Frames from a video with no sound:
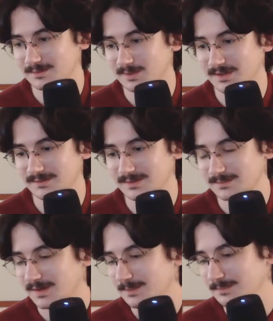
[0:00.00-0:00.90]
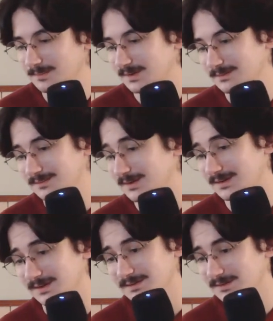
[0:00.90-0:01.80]
plastic up top, but
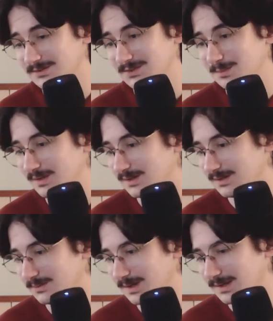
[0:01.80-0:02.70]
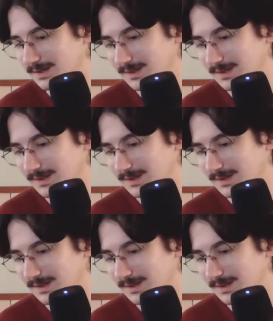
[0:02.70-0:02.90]
it doesn't look cheap in any way.